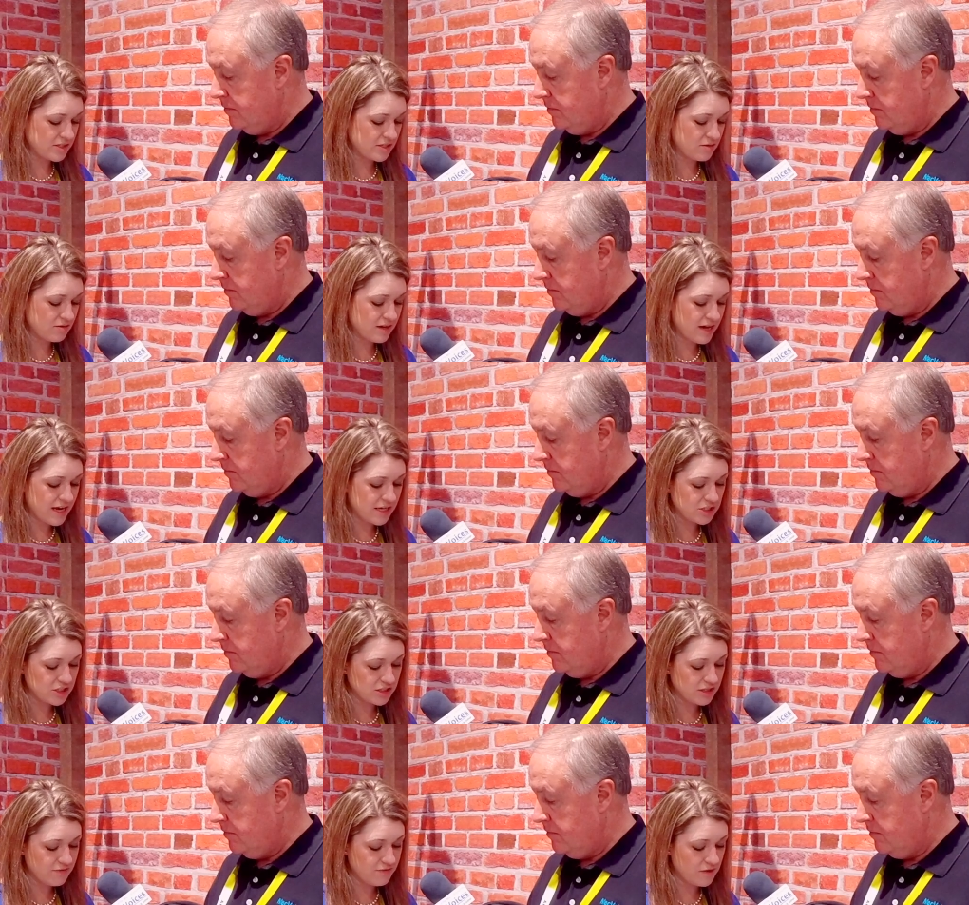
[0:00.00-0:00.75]
Speaker 1: So you can
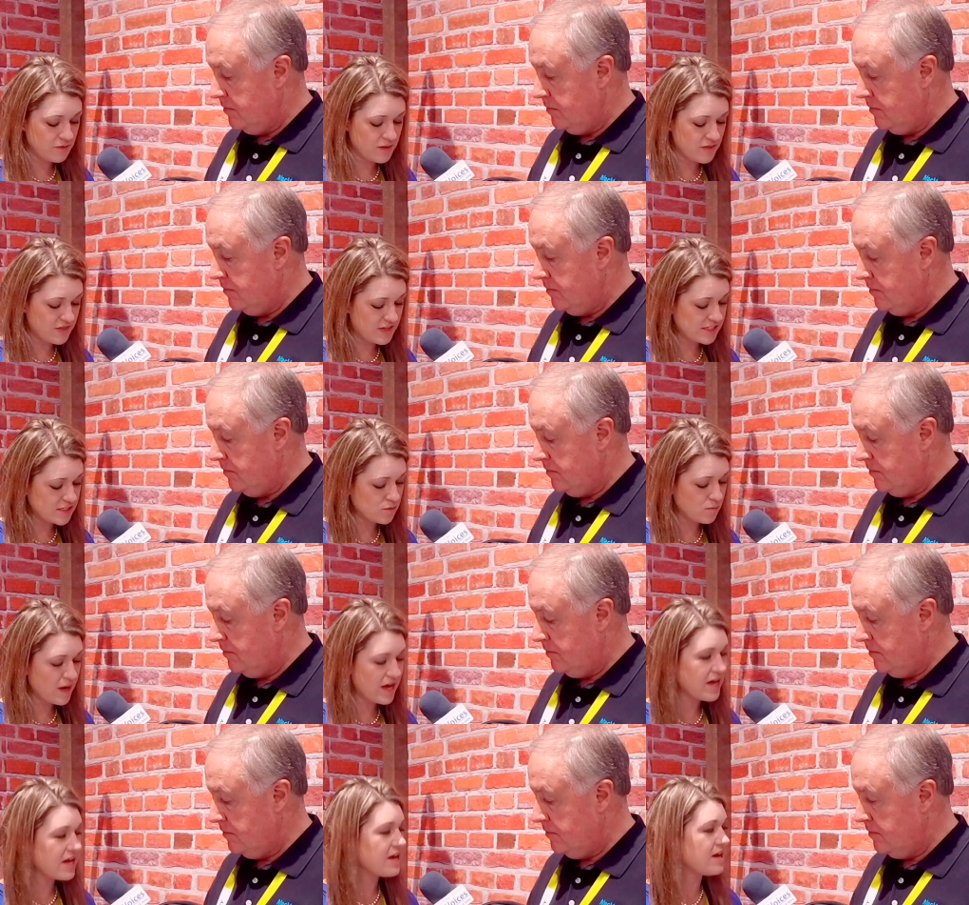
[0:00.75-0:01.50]
actually view it this
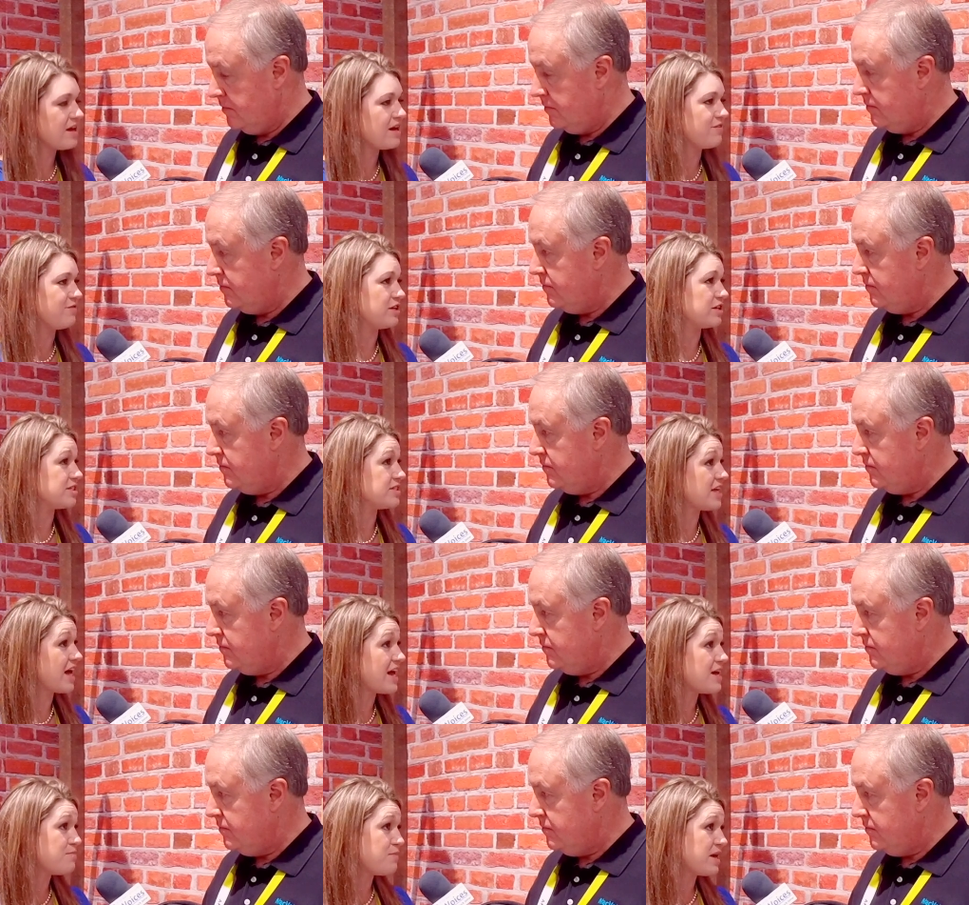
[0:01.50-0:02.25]
way if you're
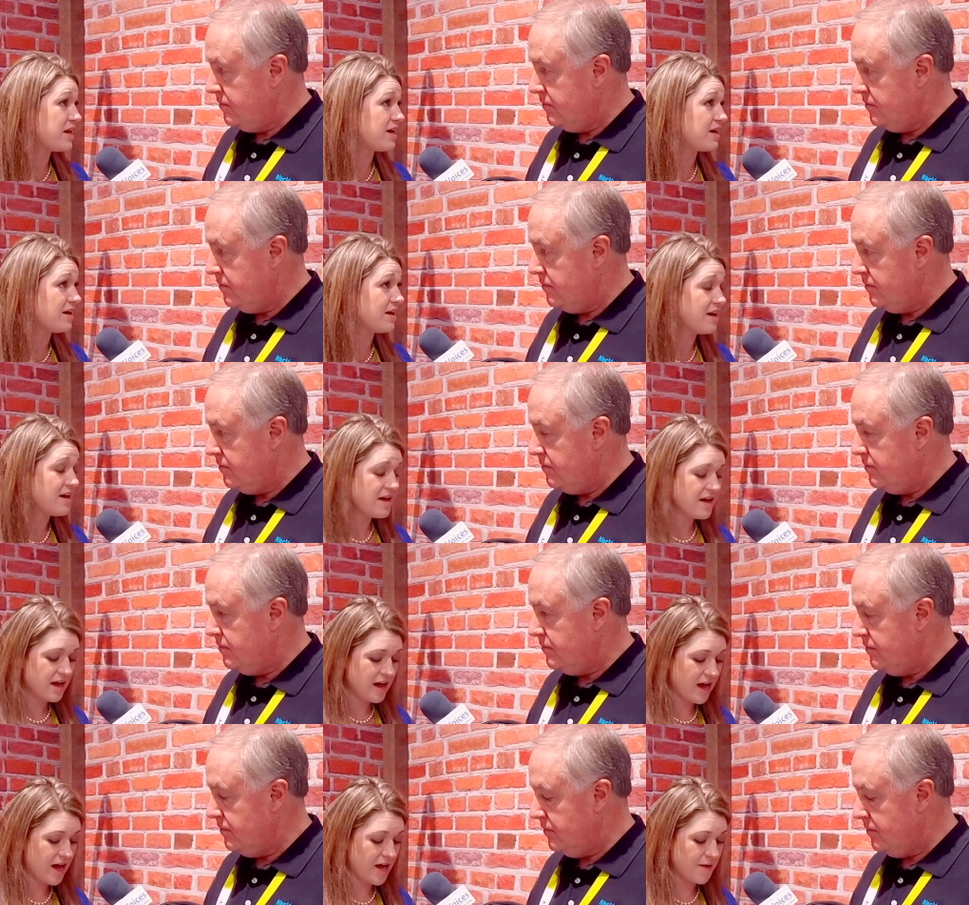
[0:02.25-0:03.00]
typing,
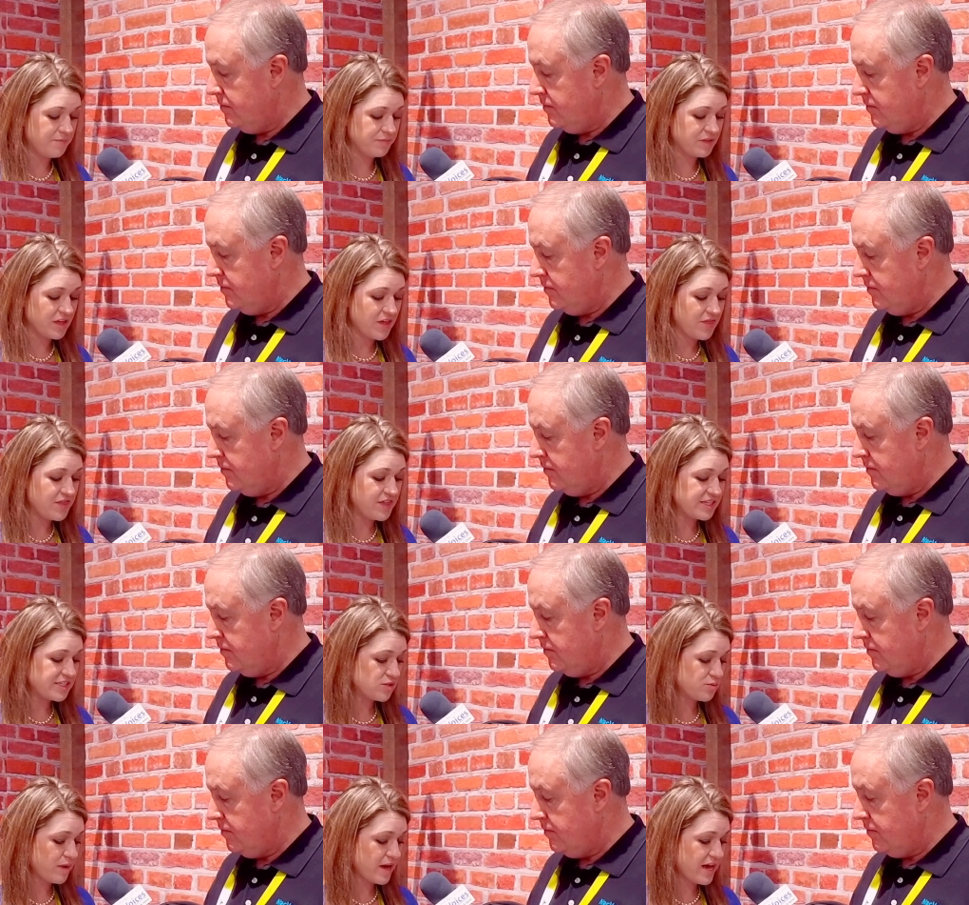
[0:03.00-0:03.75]
um,
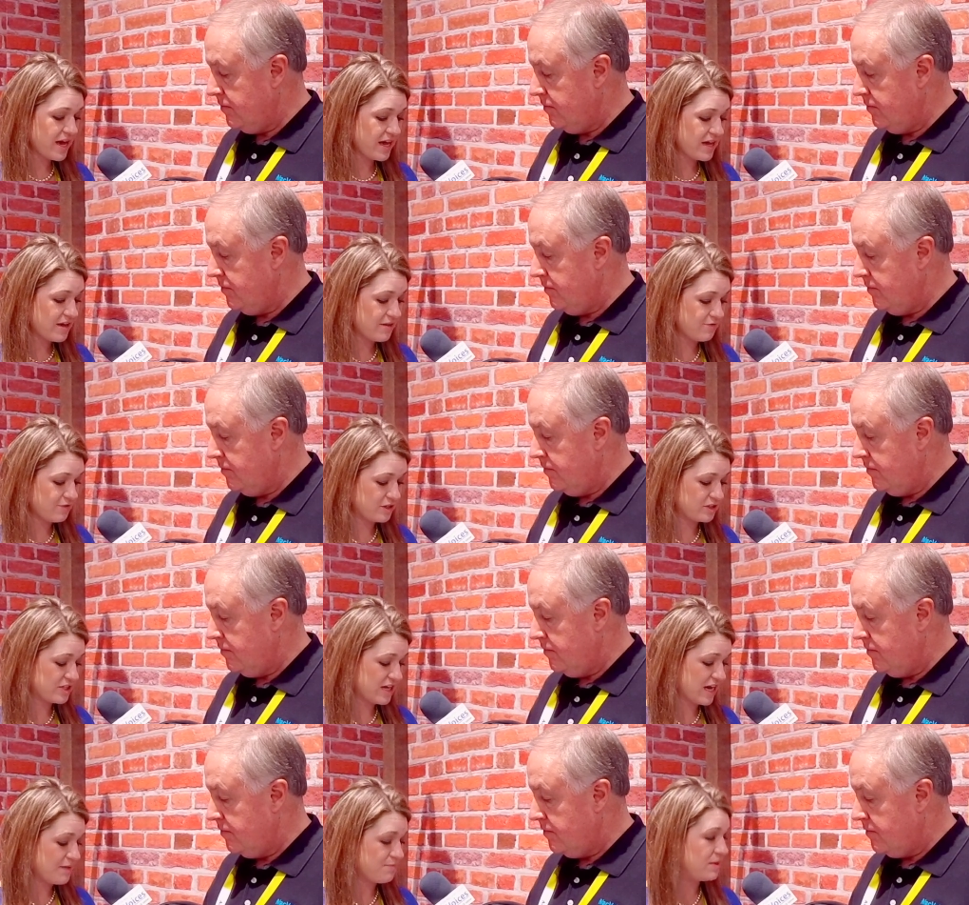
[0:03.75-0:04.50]
this way if
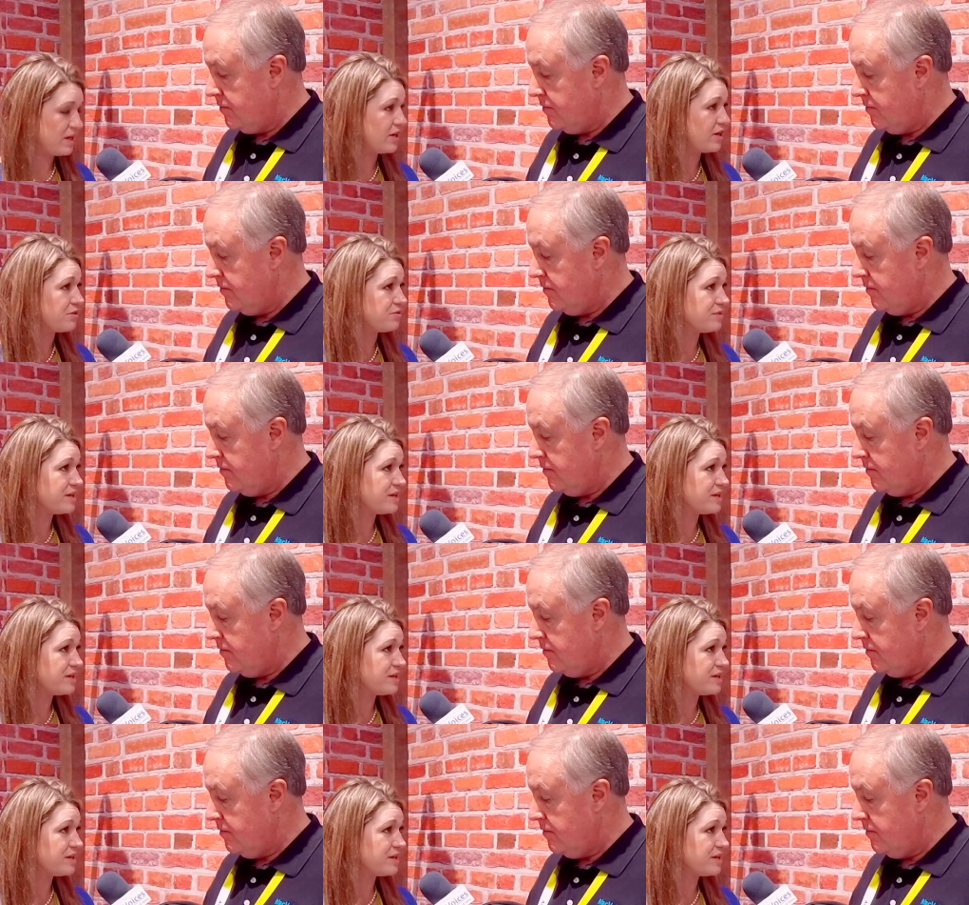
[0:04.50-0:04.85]
you're typing or